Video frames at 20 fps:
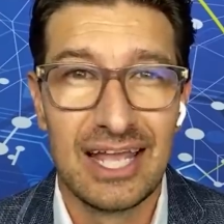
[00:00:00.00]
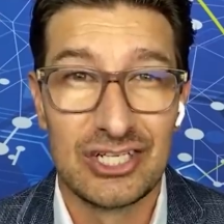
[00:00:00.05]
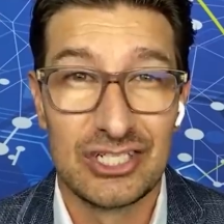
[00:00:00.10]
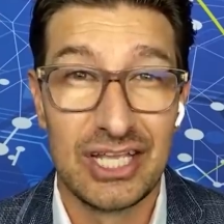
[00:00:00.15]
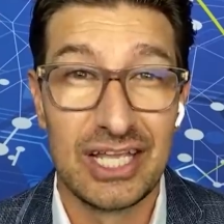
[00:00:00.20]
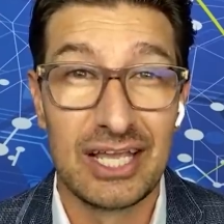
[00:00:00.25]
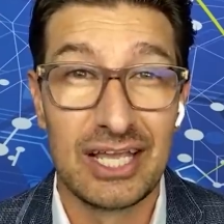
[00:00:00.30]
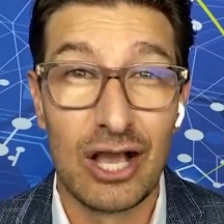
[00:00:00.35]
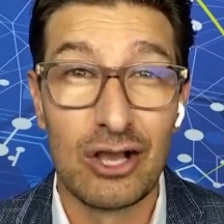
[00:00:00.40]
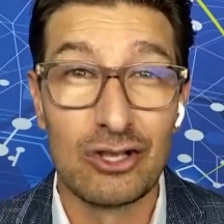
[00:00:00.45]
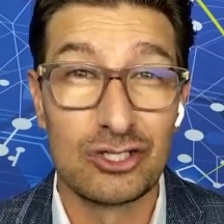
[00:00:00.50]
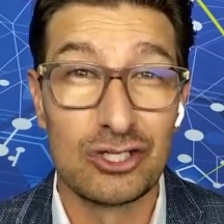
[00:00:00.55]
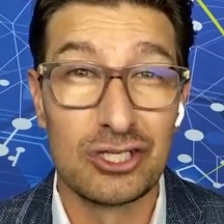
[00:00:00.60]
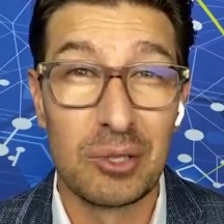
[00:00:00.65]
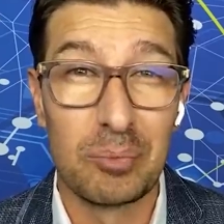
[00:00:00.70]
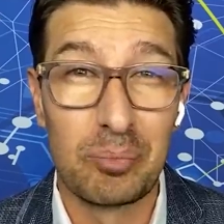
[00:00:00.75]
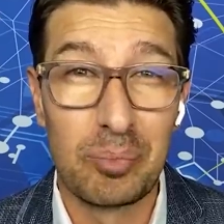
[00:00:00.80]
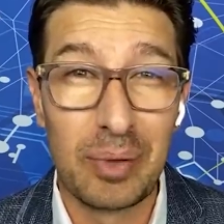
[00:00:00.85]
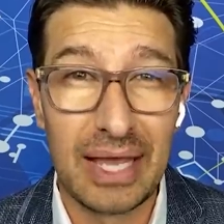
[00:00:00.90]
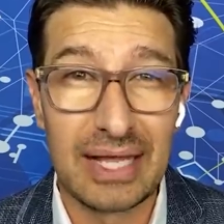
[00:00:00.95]
She goes to
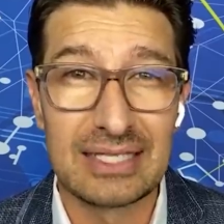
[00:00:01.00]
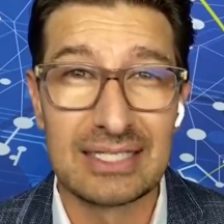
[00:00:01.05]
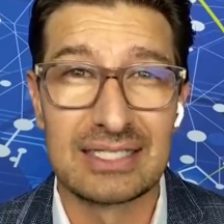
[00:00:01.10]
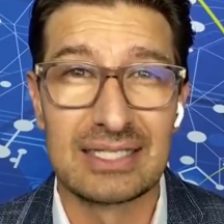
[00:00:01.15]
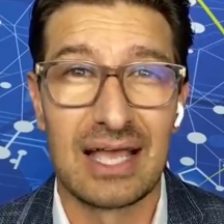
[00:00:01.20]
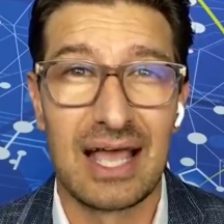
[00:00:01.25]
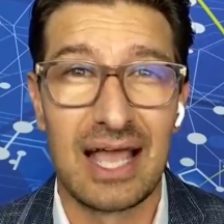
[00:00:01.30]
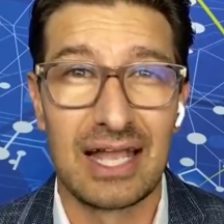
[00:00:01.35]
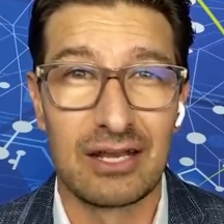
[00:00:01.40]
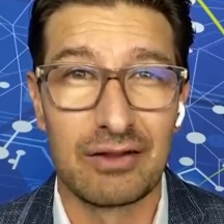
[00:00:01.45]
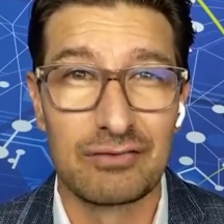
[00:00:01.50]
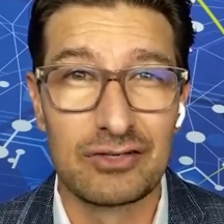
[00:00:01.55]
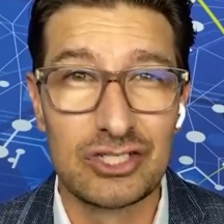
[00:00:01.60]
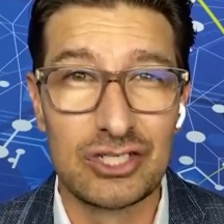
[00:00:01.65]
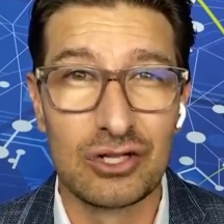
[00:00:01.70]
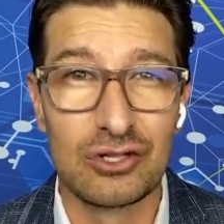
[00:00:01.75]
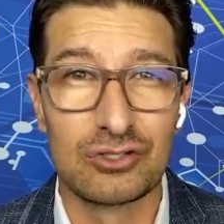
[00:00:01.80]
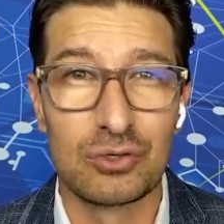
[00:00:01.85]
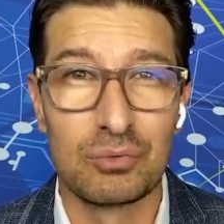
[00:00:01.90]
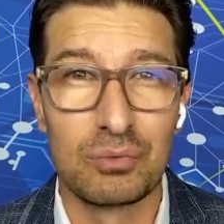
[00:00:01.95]
the bedside of
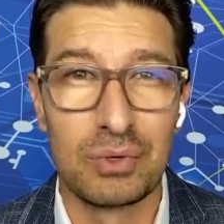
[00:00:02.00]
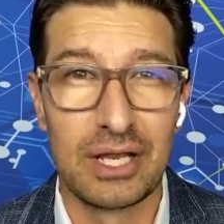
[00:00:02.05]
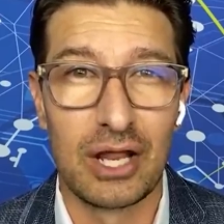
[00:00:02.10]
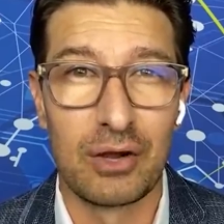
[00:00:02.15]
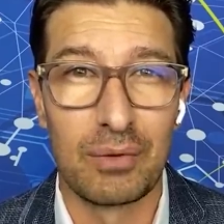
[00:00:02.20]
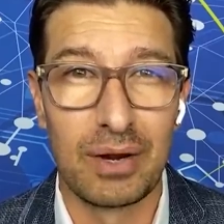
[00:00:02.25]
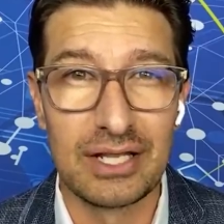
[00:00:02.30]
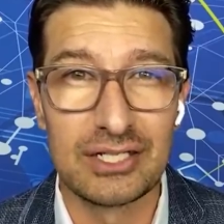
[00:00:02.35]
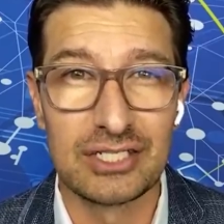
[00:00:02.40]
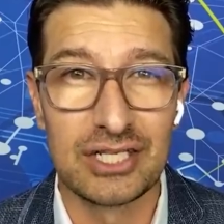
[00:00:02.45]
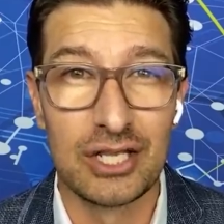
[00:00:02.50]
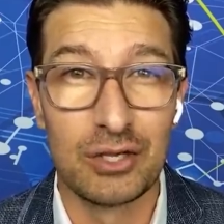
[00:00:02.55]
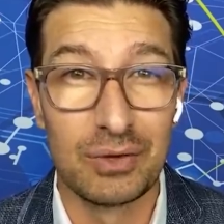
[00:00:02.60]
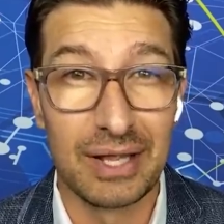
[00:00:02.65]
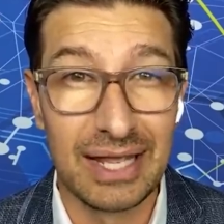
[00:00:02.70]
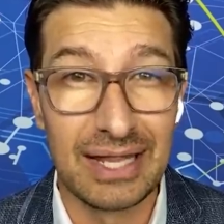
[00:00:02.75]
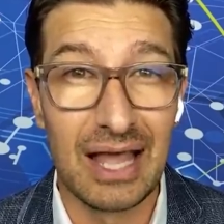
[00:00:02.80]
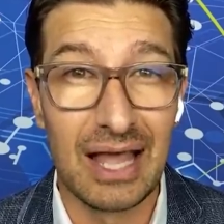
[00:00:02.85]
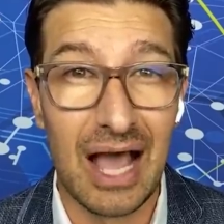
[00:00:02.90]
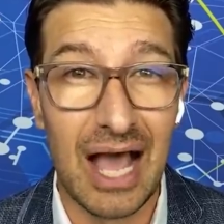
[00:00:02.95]
children when they're rescued
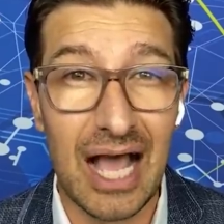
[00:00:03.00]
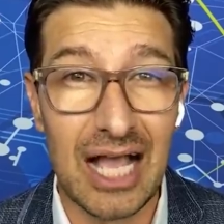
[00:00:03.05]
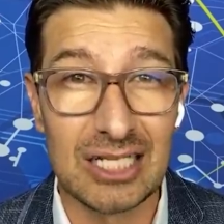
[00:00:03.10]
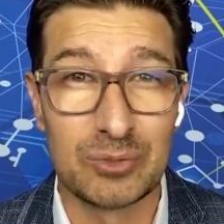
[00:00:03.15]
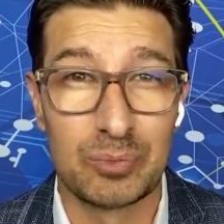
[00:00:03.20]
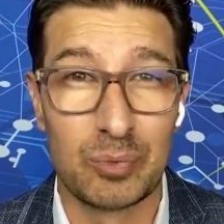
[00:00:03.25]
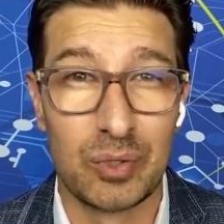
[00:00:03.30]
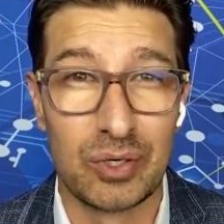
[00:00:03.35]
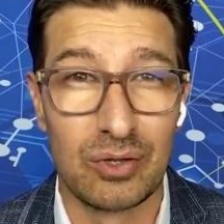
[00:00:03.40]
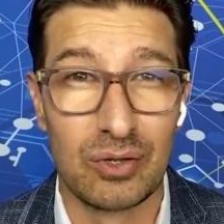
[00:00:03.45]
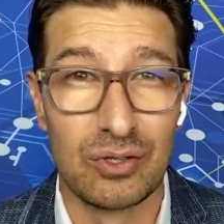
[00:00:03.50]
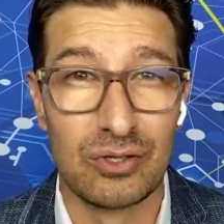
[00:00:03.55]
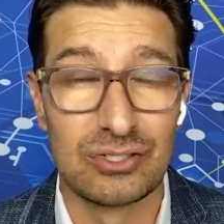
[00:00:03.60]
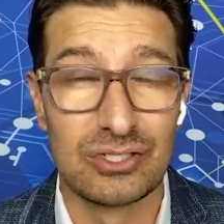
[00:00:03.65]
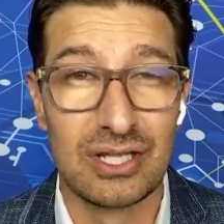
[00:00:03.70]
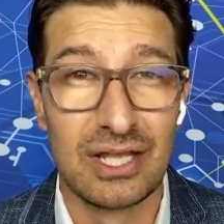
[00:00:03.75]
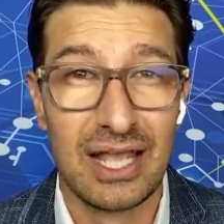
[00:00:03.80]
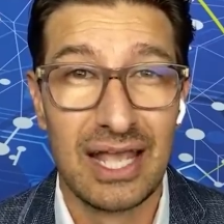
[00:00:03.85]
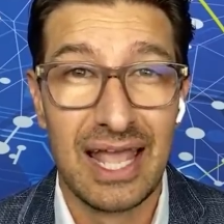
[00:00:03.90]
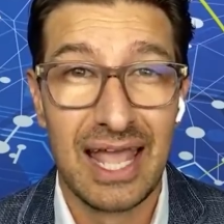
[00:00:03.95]
in the
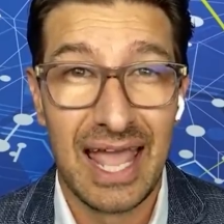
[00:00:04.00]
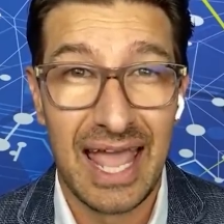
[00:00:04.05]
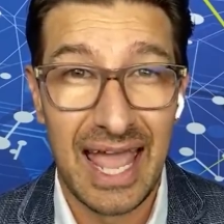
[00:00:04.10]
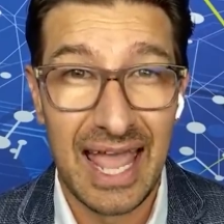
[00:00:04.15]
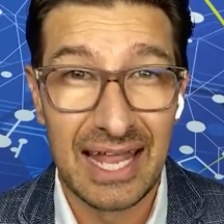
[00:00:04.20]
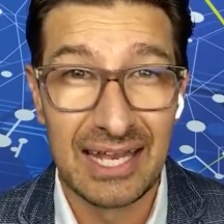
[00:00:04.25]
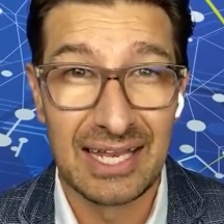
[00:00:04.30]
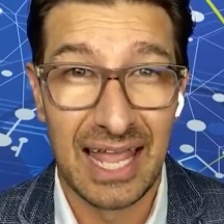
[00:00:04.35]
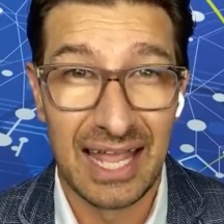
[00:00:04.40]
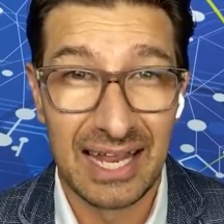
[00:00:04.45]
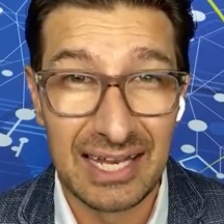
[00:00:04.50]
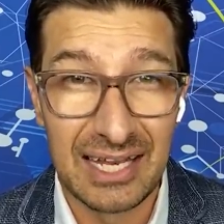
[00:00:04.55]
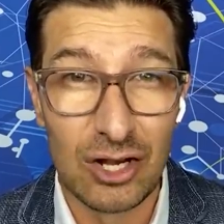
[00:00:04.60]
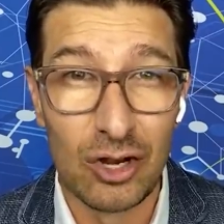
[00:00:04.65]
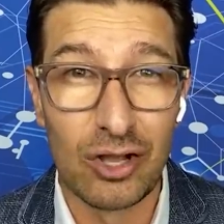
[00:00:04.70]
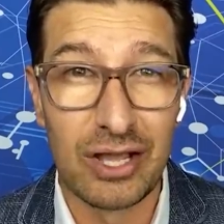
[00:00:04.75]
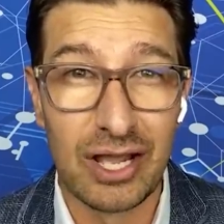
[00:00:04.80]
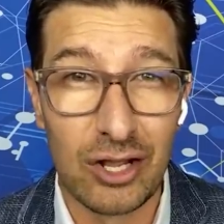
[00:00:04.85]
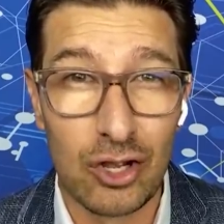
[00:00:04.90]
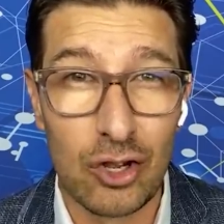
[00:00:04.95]
hospitals and and
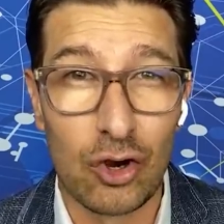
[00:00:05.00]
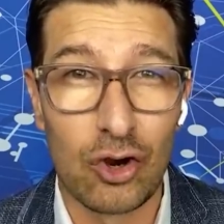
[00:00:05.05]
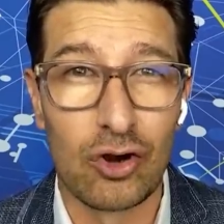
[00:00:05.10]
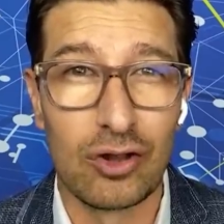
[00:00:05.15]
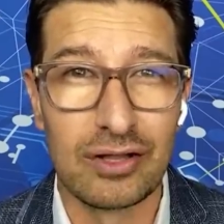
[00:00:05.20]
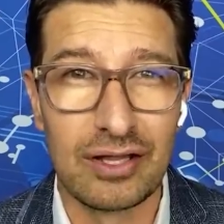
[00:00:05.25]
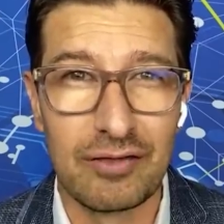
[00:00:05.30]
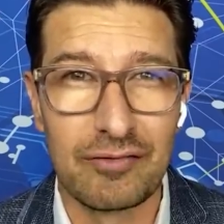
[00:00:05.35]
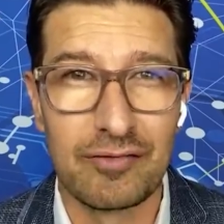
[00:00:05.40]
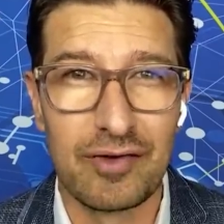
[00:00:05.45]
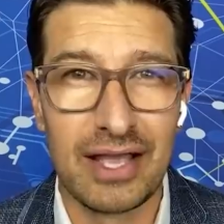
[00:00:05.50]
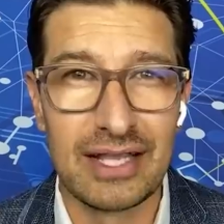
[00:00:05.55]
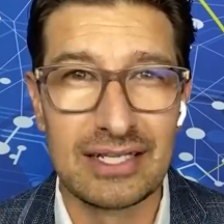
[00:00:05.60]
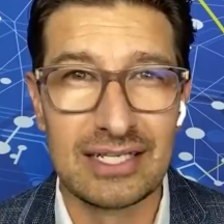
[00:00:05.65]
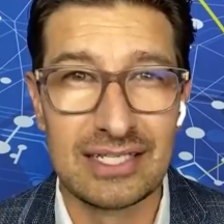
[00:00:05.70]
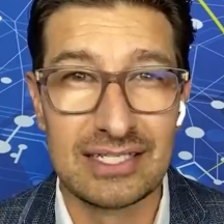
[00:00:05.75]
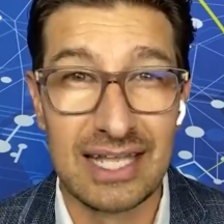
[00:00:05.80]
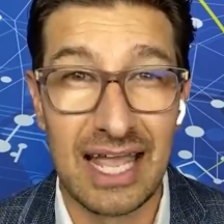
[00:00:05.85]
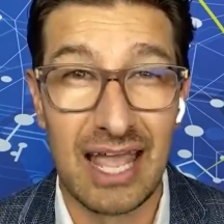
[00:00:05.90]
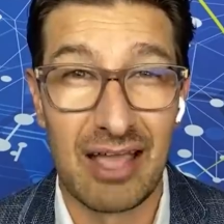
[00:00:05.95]
look at a girl in the
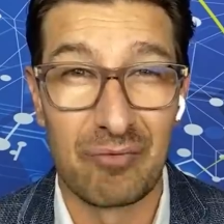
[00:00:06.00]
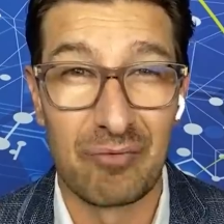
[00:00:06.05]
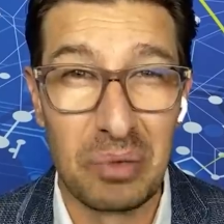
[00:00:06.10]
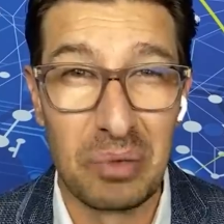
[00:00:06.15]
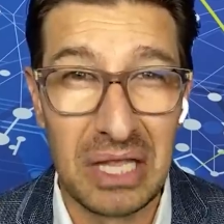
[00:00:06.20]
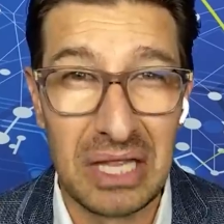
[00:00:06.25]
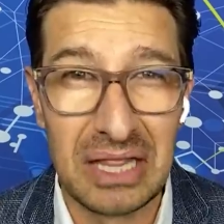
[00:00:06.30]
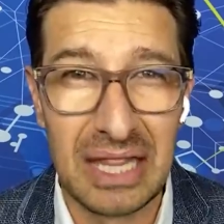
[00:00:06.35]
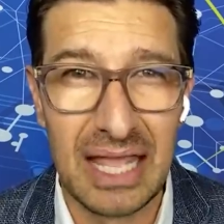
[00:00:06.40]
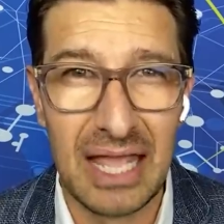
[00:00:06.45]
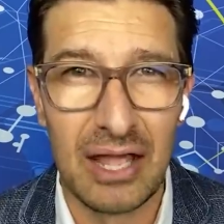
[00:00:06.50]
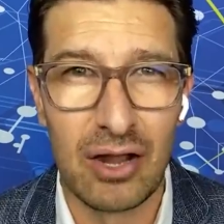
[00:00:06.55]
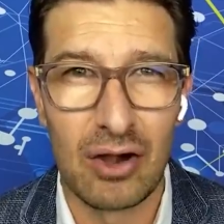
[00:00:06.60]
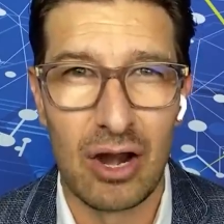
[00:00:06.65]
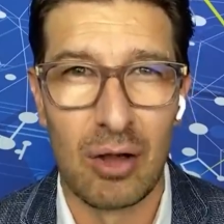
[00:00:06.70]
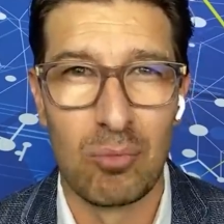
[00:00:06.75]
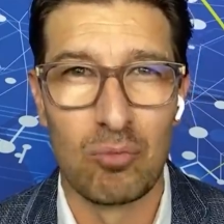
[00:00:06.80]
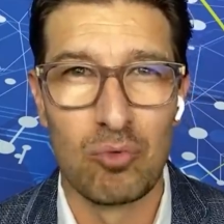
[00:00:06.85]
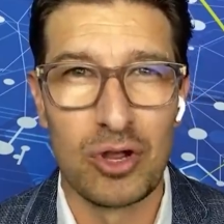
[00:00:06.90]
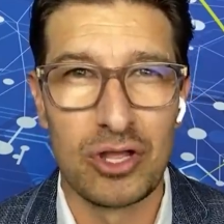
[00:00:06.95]
face and say, I've been there,
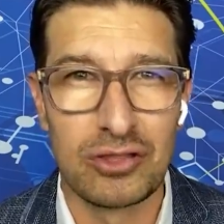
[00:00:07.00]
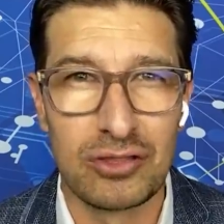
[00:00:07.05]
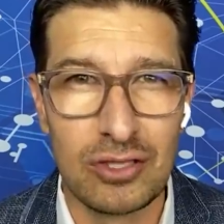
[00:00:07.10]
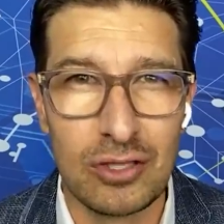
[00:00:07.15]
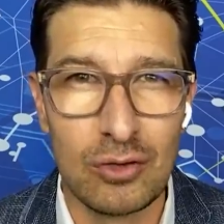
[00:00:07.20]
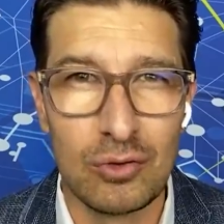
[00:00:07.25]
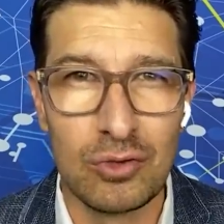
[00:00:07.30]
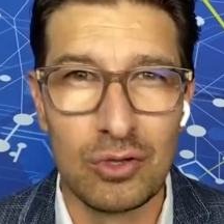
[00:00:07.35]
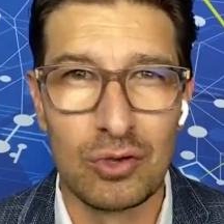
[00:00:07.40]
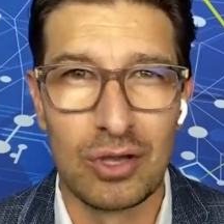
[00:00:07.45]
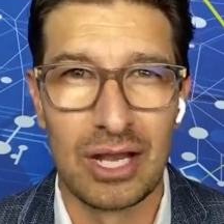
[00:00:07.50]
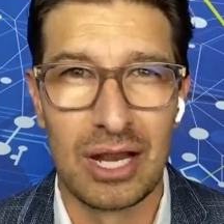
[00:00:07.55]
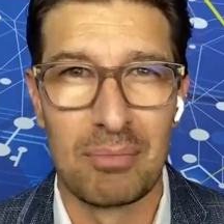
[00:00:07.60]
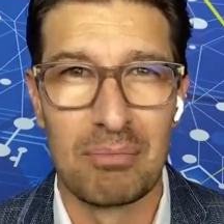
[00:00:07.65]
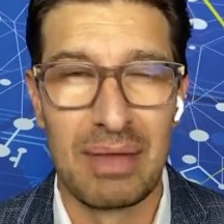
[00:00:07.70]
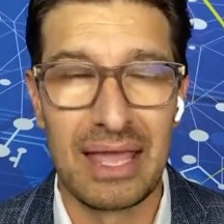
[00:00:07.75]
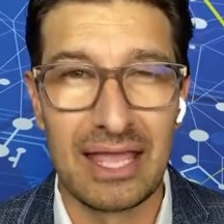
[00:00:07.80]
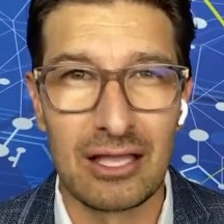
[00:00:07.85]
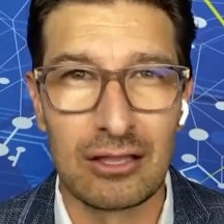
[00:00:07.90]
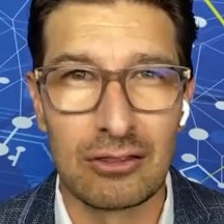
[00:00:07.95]
I'm with you, you're going to
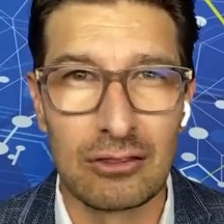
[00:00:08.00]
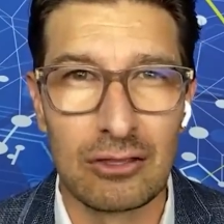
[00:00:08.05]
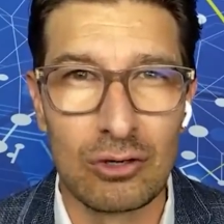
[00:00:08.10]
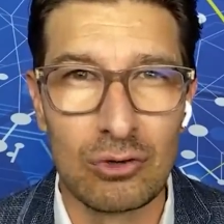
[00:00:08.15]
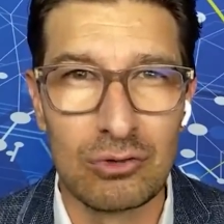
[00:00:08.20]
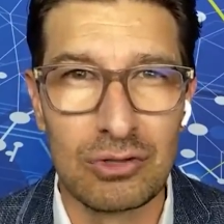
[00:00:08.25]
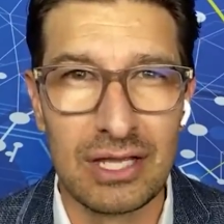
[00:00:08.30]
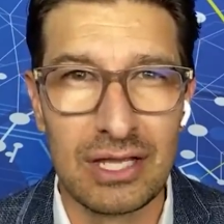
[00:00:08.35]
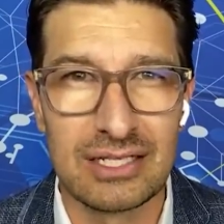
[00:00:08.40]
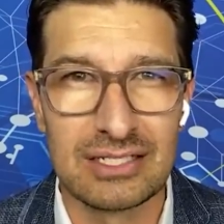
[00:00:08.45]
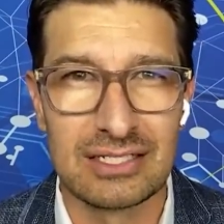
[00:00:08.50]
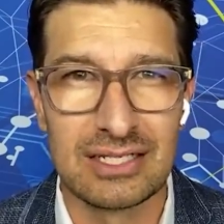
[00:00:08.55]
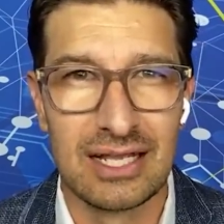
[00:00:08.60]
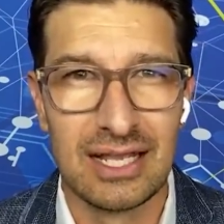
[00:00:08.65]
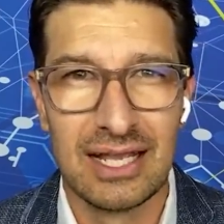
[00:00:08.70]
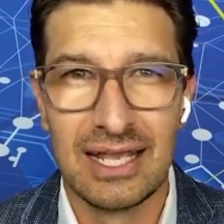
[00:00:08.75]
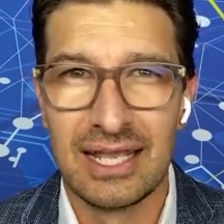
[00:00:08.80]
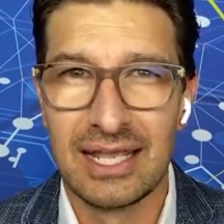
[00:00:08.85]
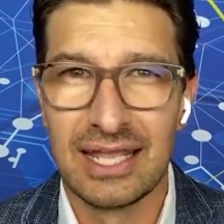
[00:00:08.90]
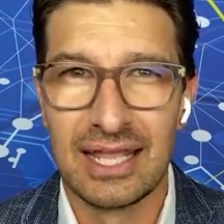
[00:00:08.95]
make it through this. Oh my